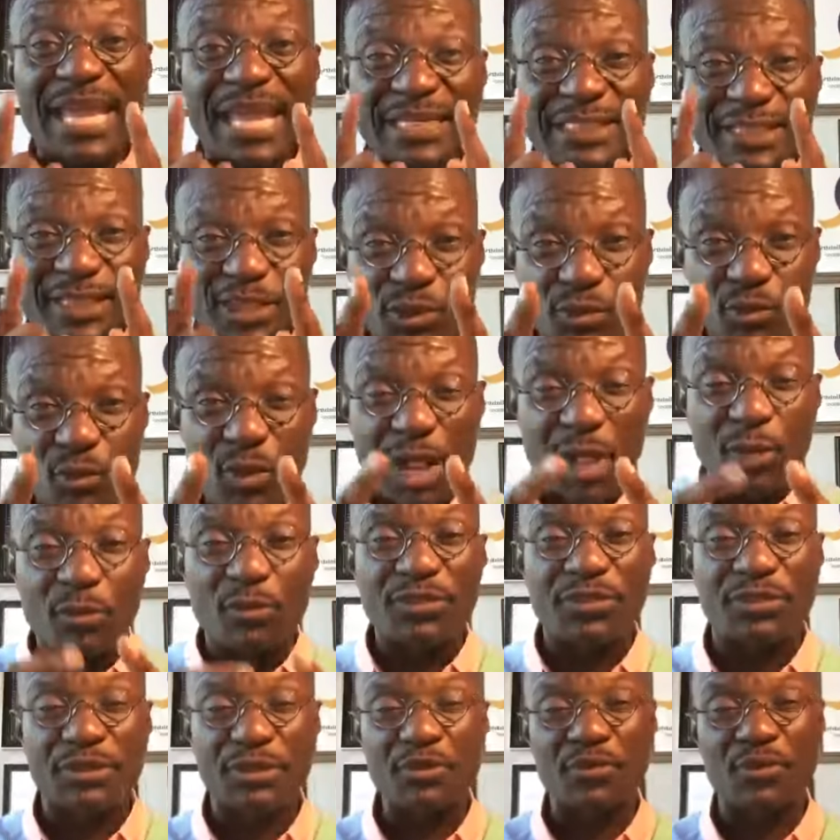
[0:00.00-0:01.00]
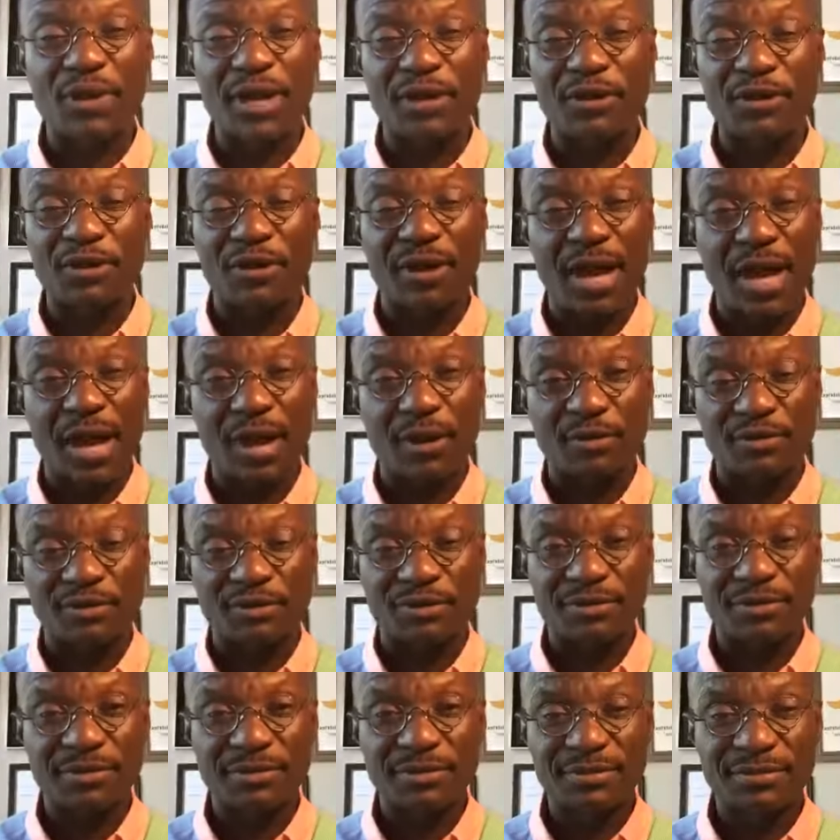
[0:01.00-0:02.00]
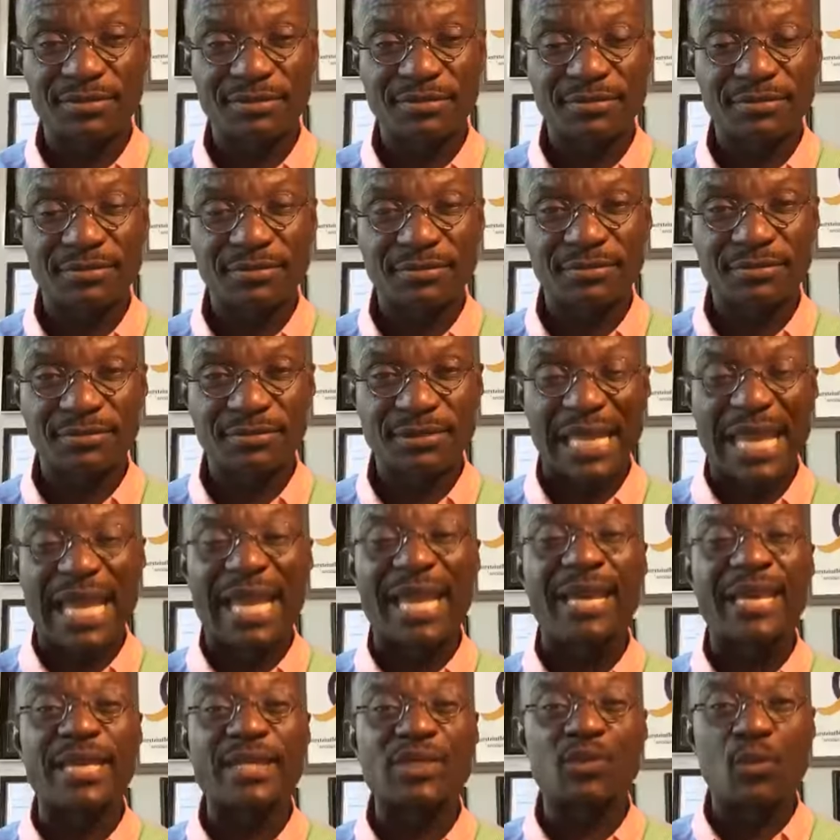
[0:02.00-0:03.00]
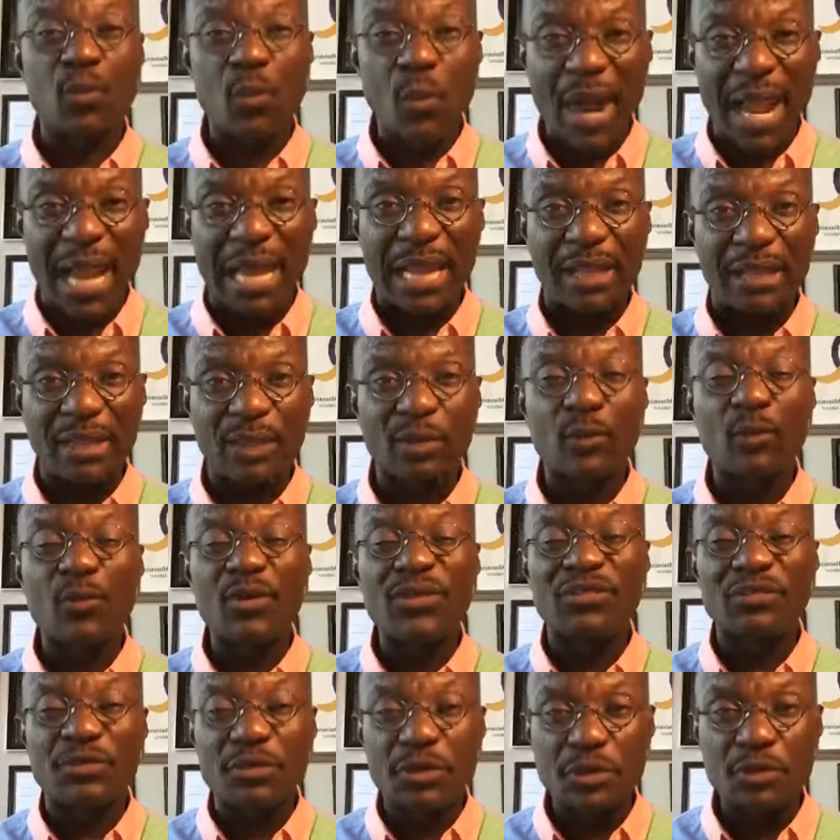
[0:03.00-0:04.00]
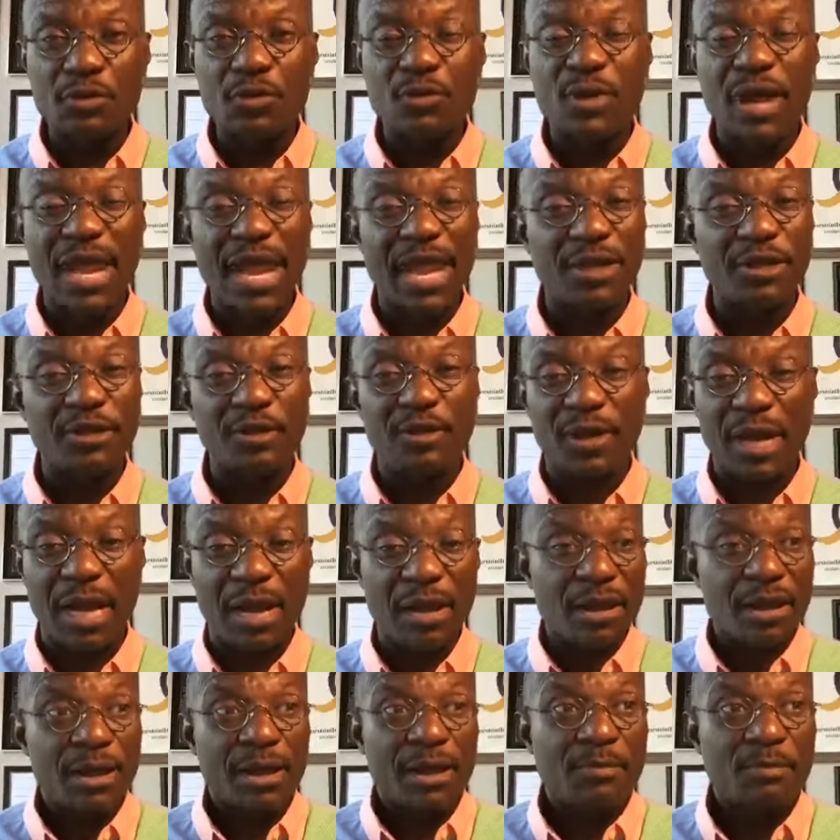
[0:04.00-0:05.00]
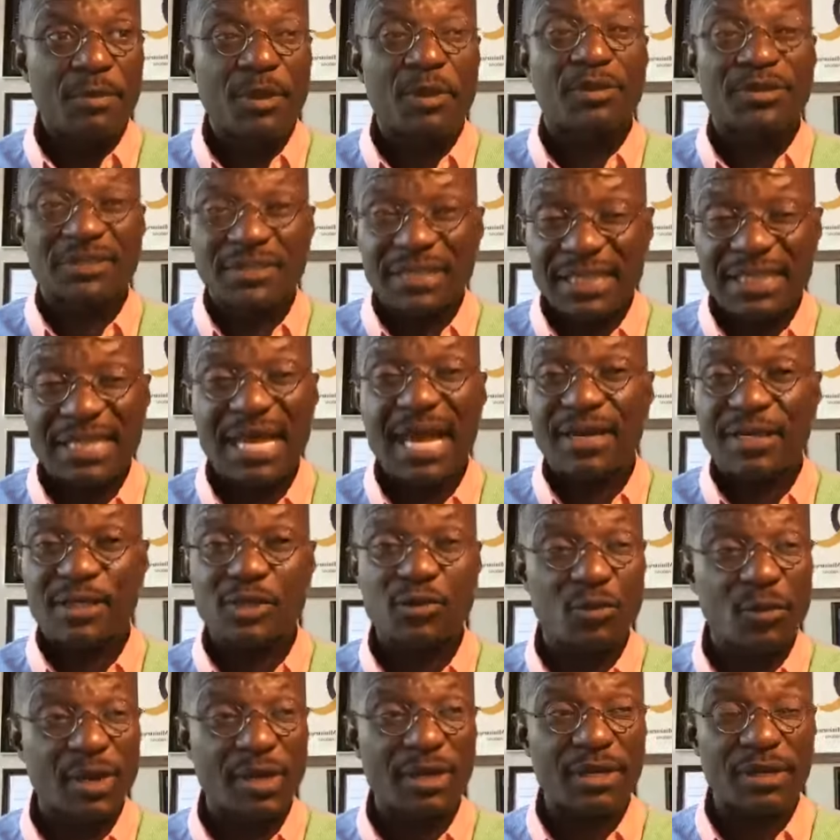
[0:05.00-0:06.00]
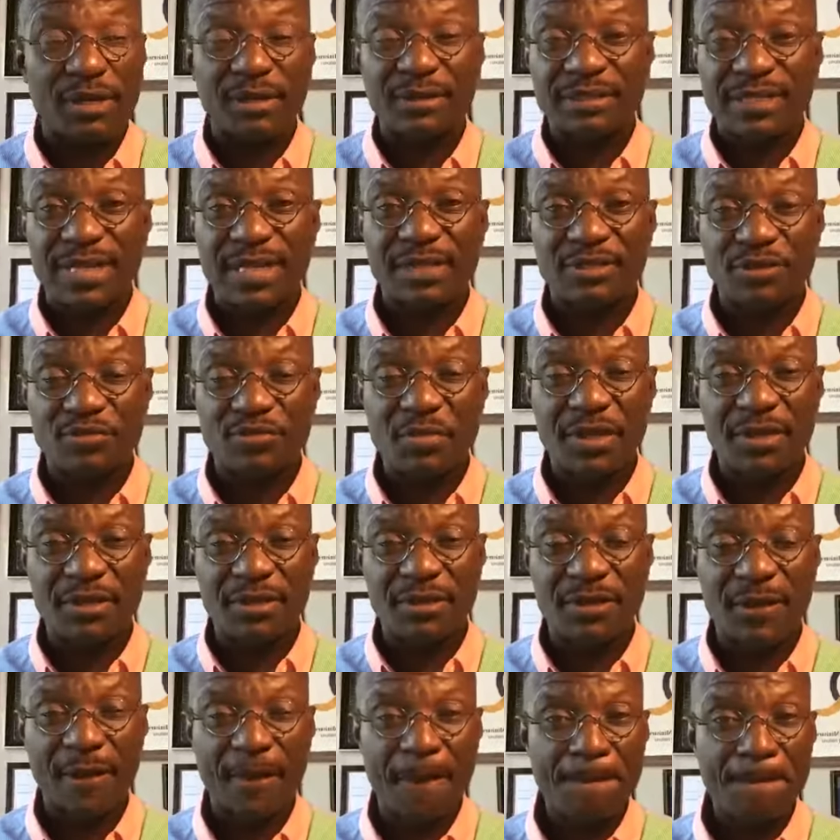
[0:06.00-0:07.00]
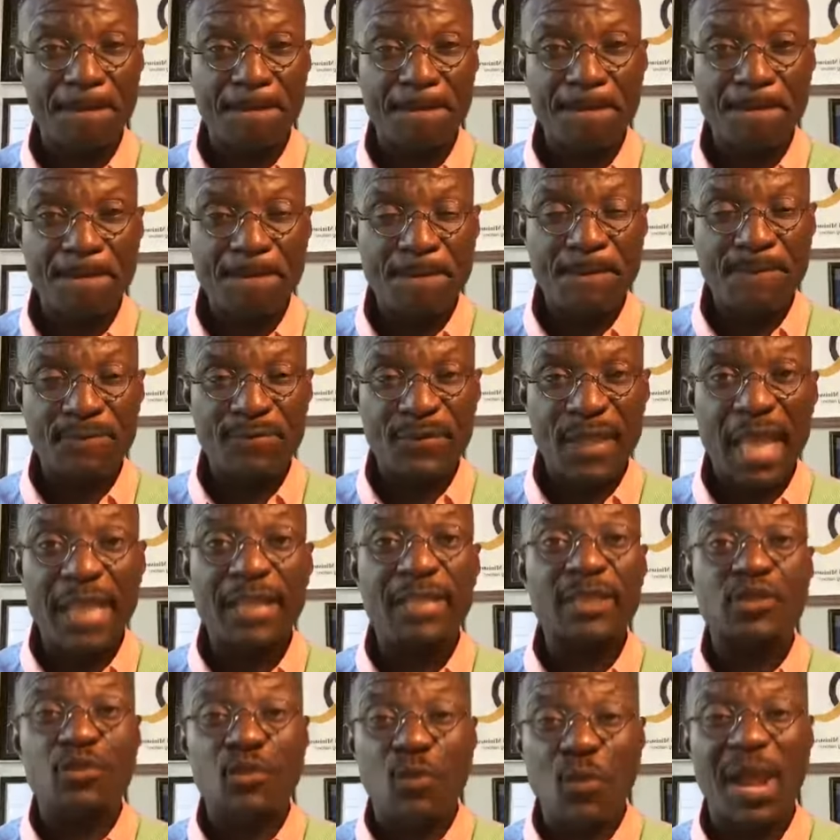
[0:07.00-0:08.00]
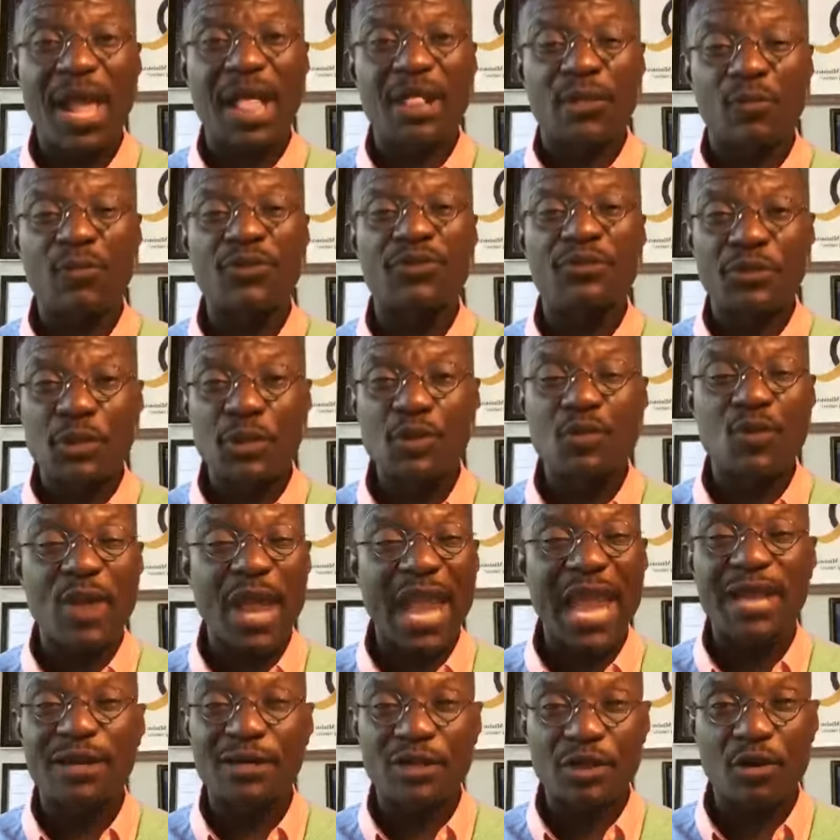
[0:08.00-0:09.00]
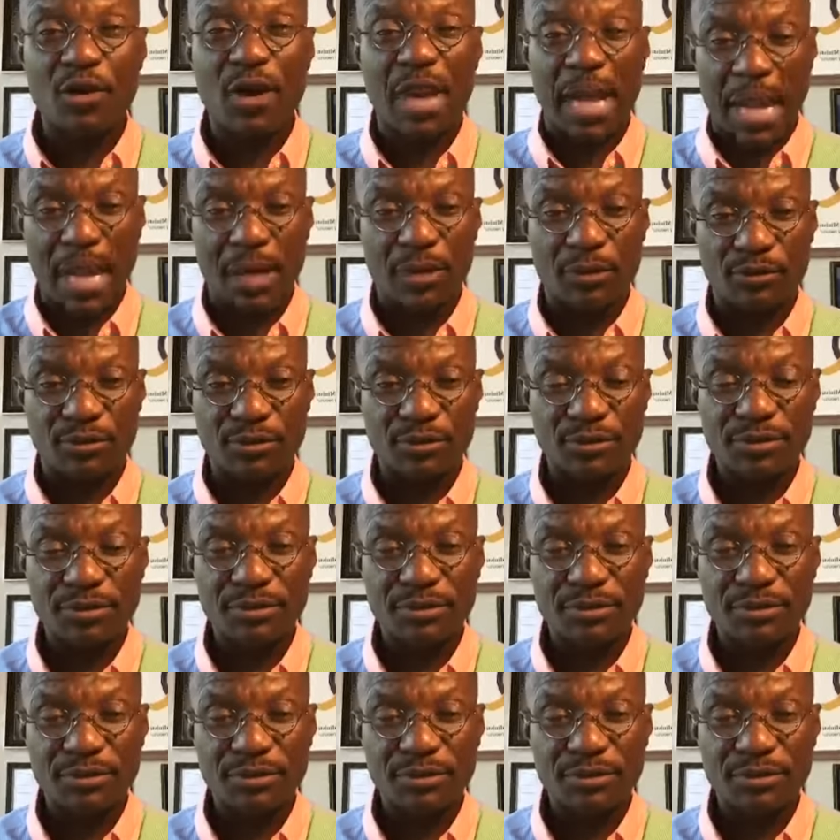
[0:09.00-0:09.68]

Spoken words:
it is well with you and your house. It is well with you and your house. Because that is what God tells me. It is well with you and your house.